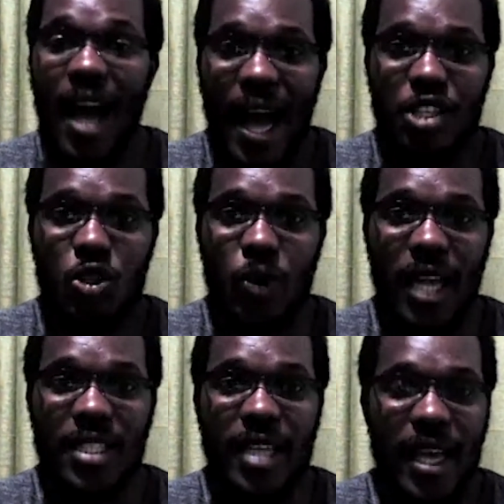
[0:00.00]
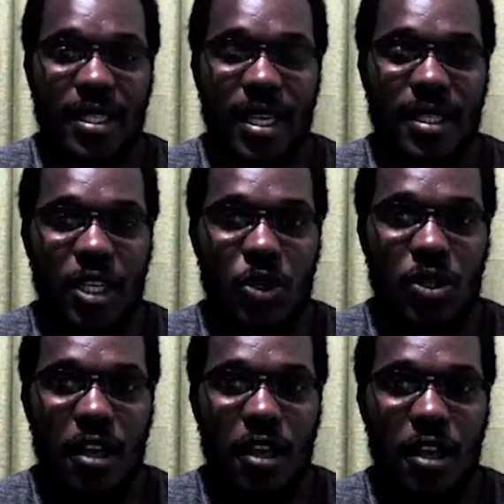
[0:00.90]
I will actually add to a larger
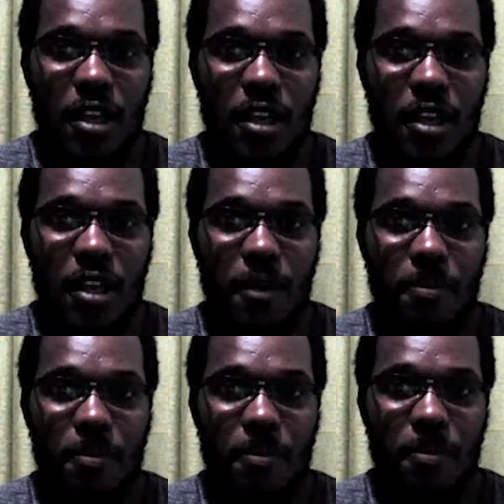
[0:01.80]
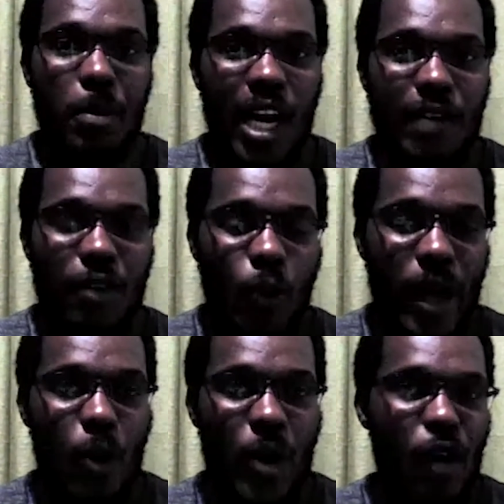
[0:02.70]
extent that, you see, we had a
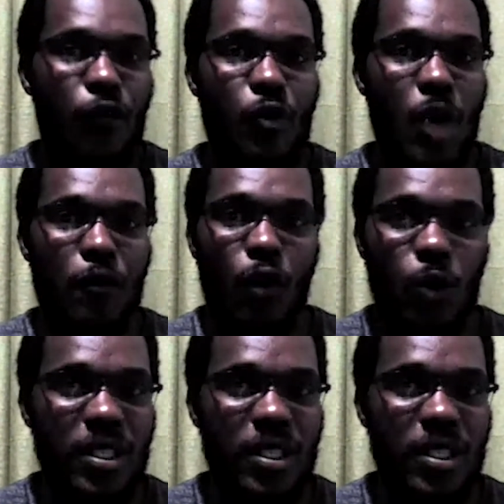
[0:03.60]
comfortable level where we